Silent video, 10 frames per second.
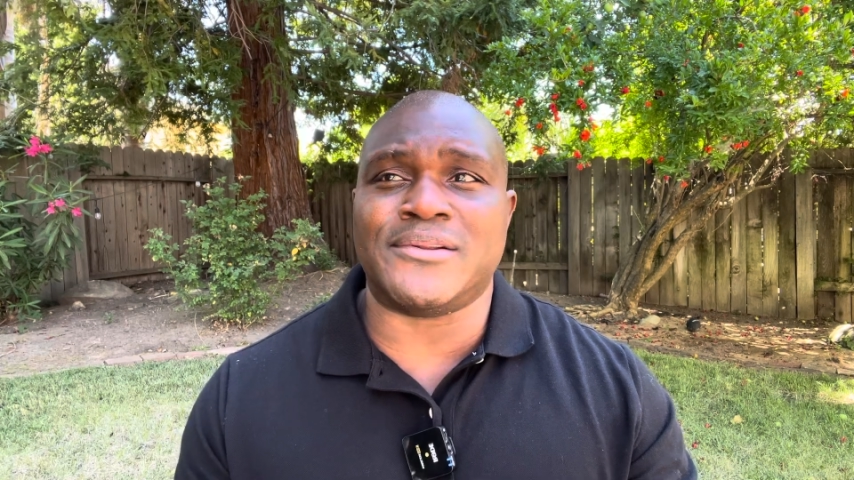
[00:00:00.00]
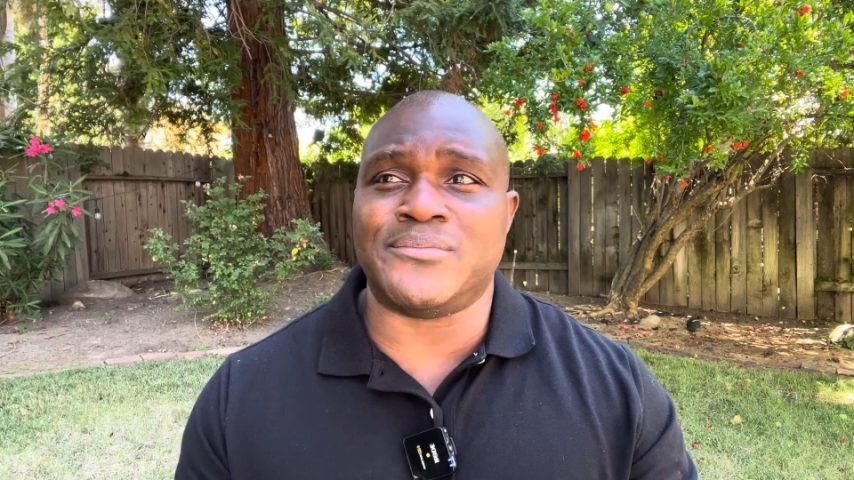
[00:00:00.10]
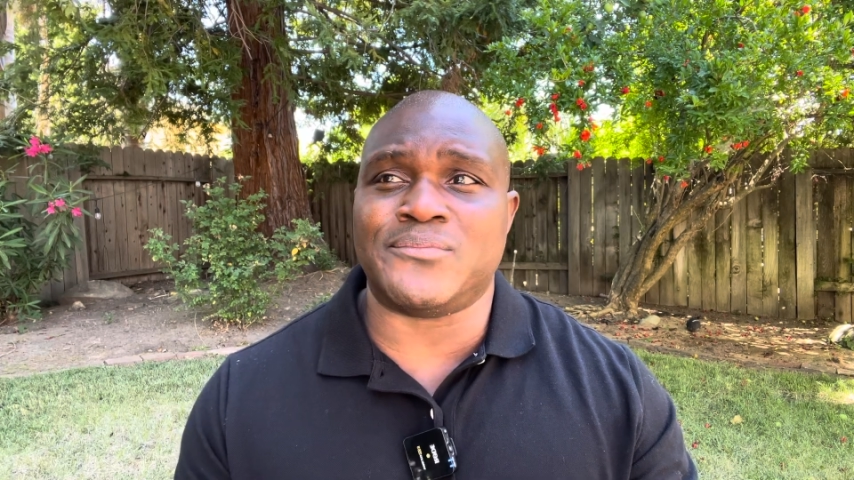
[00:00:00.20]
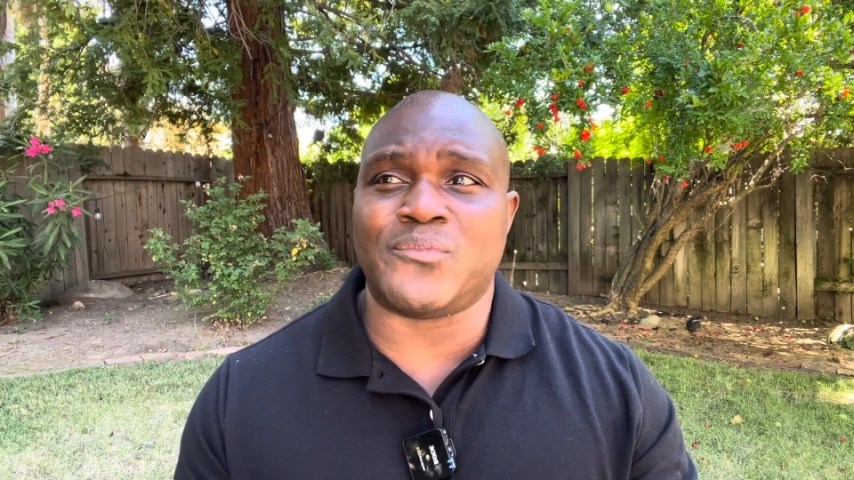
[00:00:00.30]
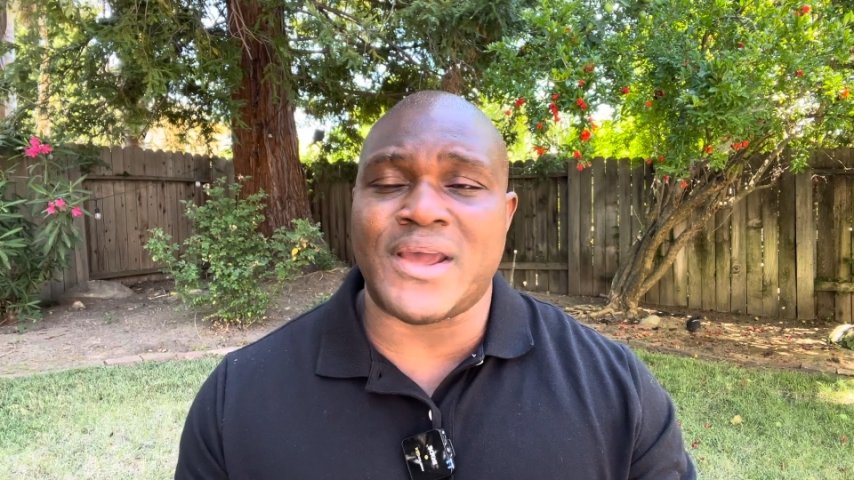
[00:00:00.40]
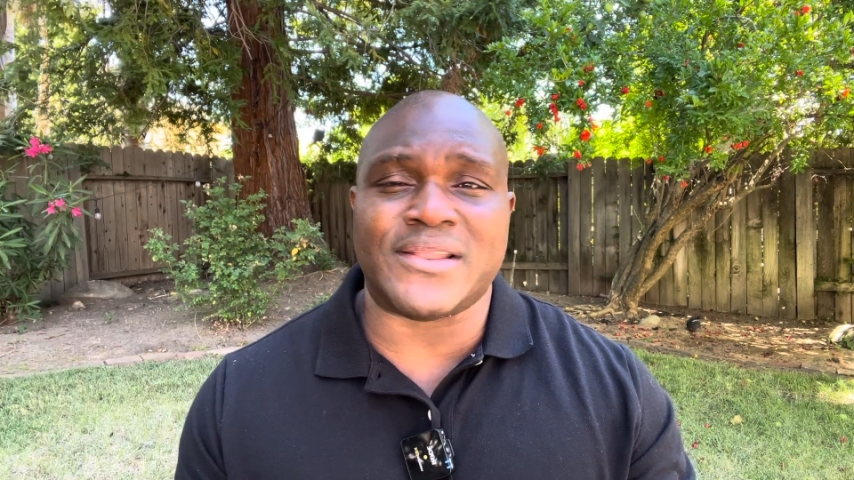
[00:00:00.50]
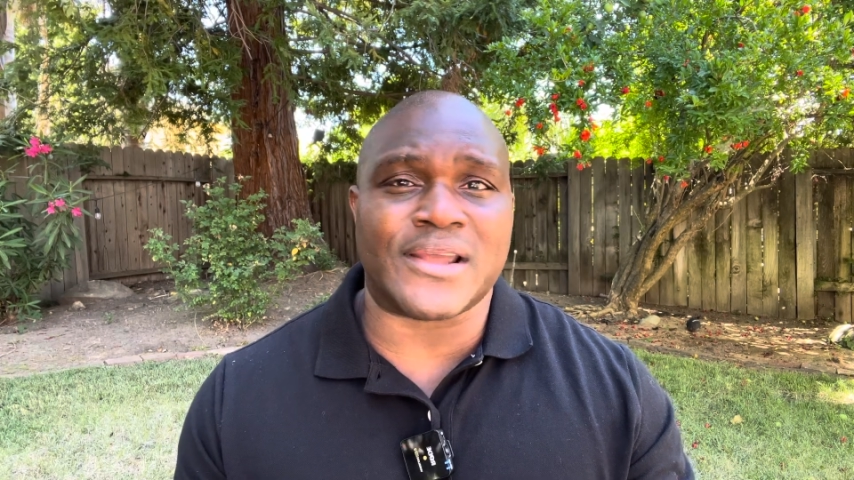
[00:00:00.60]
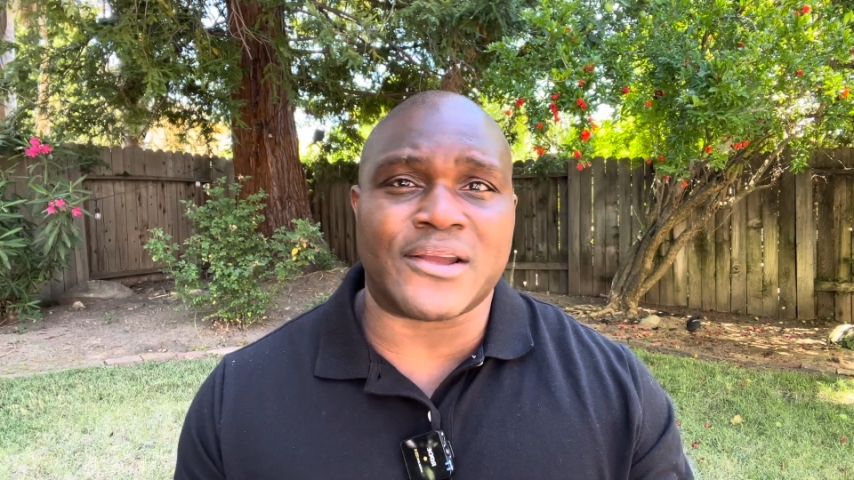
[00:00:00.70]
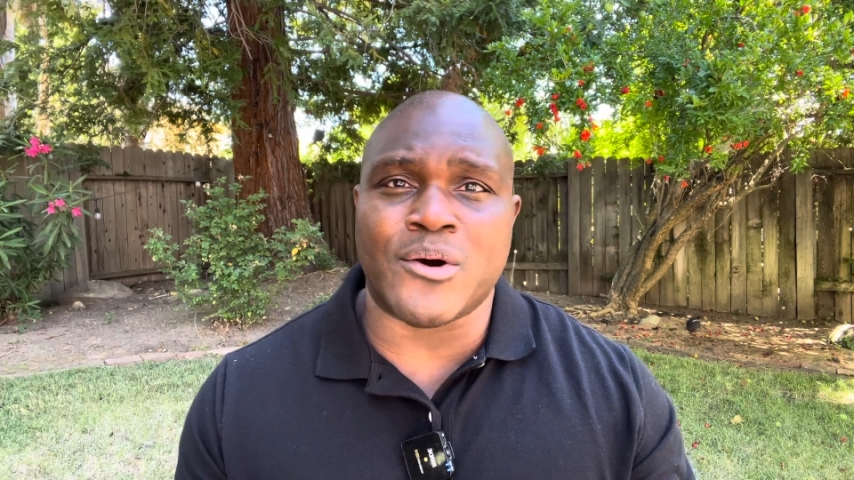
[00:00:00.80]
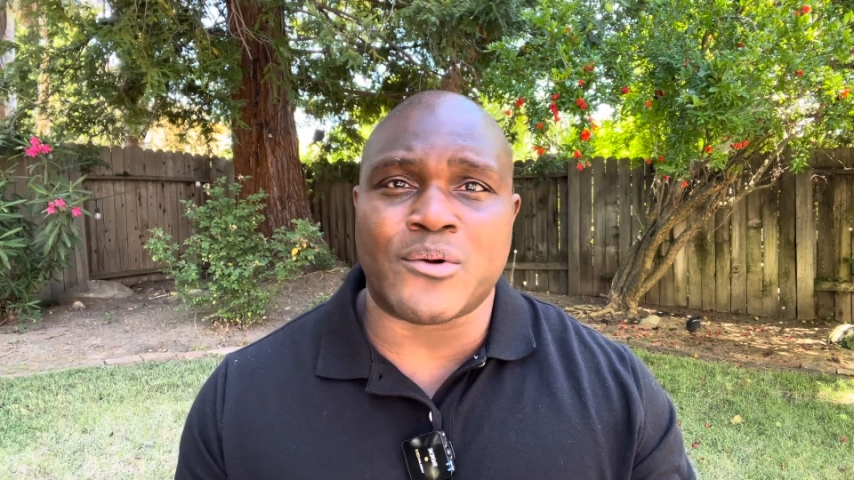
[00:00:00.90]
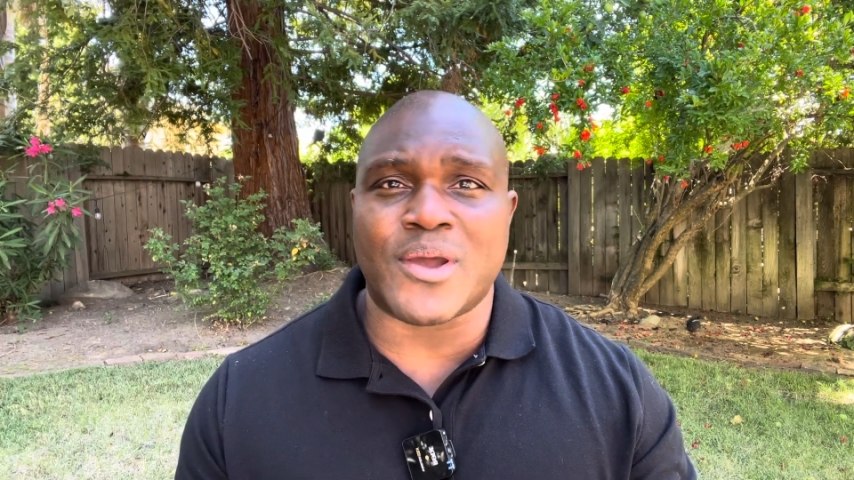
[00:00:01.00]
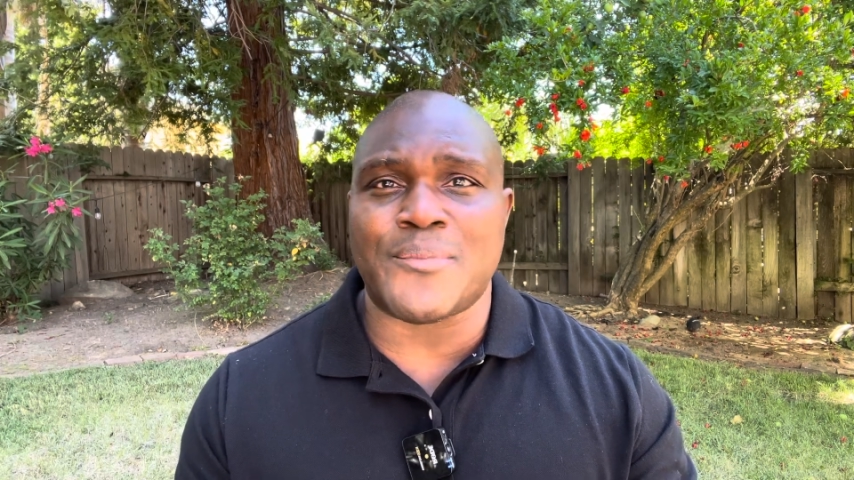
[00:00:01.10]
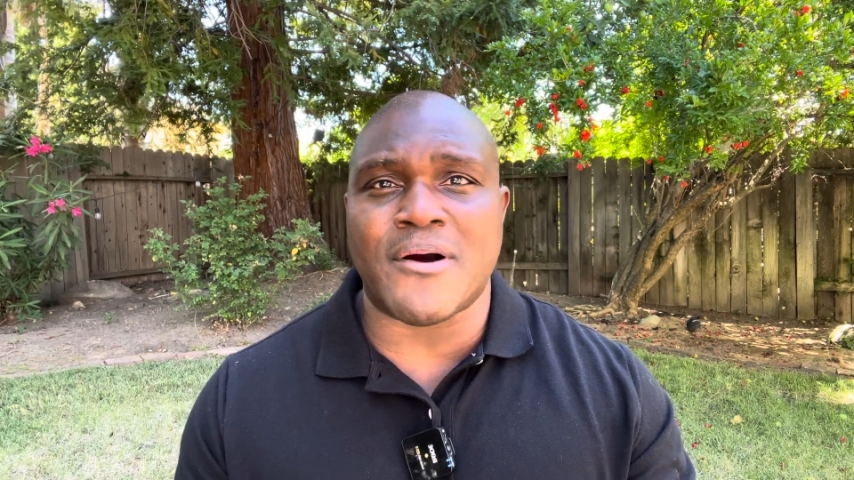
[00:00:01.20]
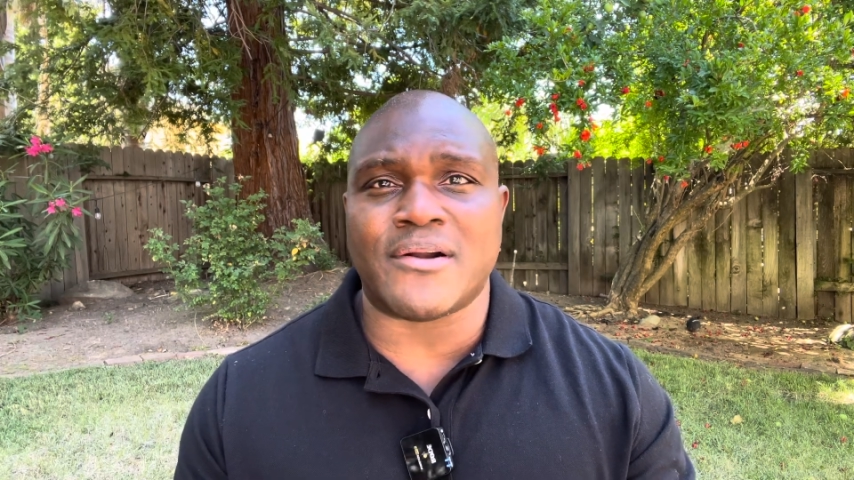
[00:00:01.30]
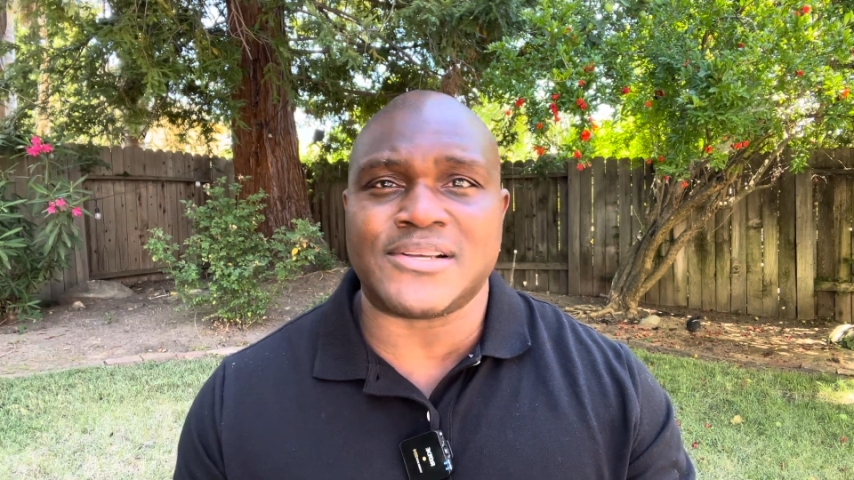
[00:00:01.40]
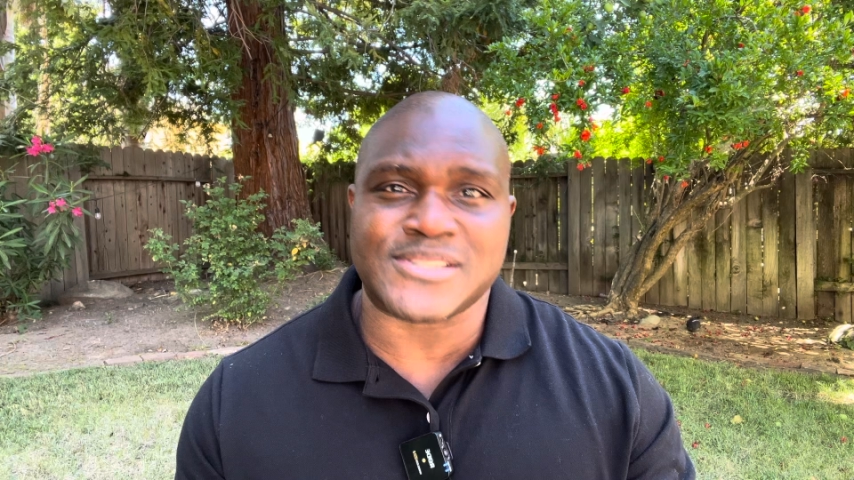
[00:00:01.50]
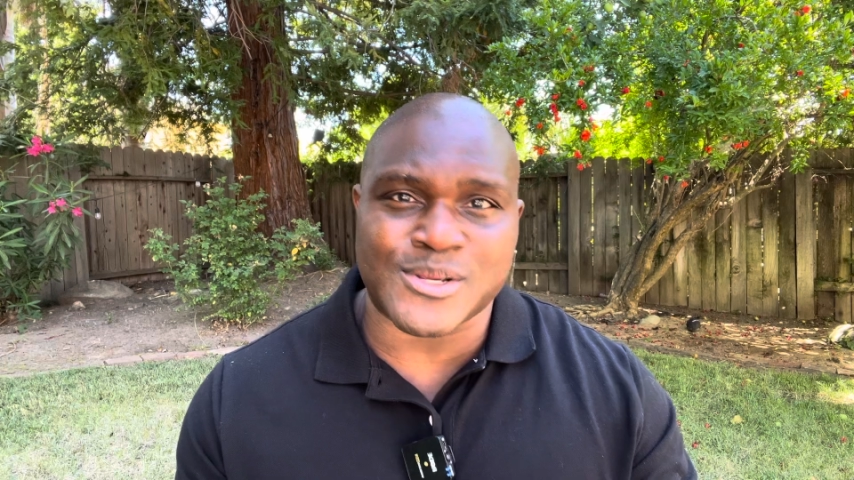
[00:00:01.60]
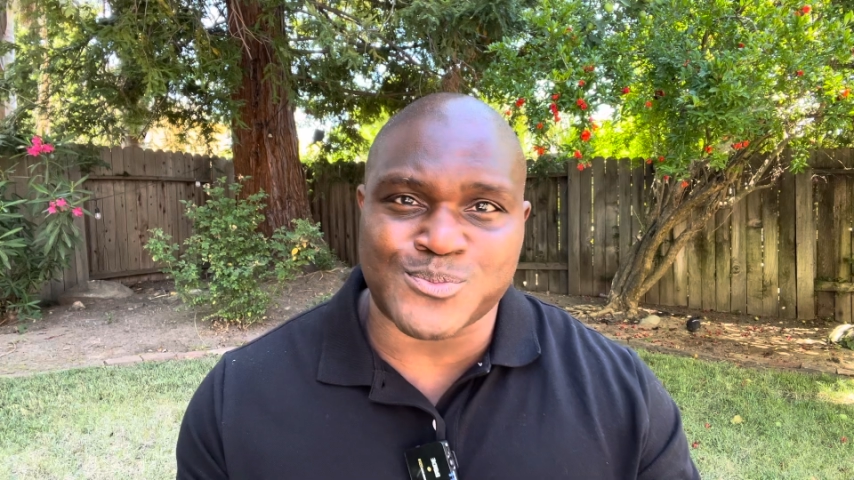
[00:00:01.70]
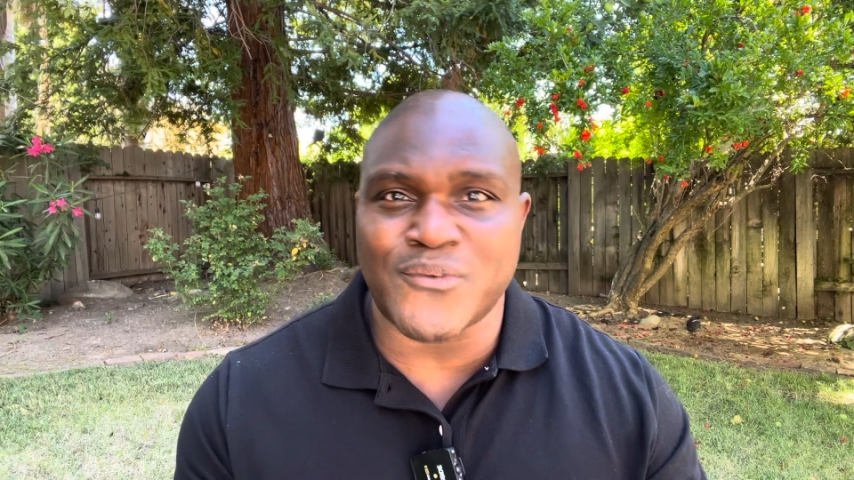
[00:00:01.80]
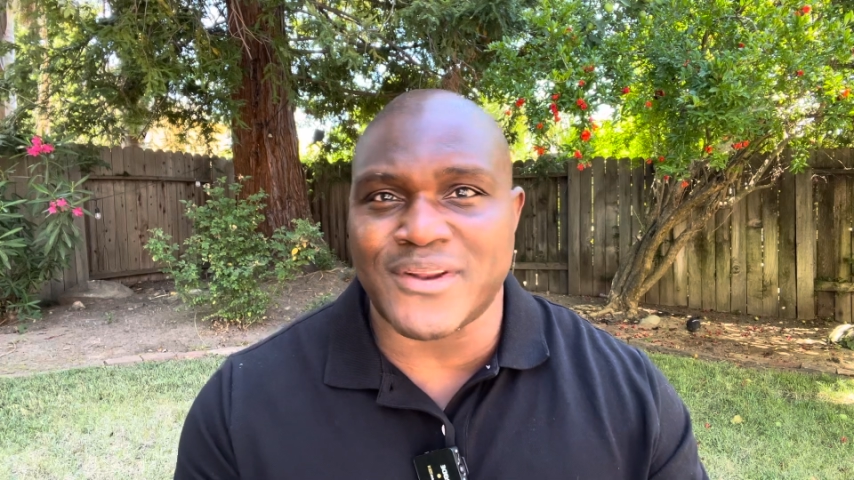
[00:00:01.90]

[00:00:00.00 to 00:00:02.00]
and we had like a going away party because I was moving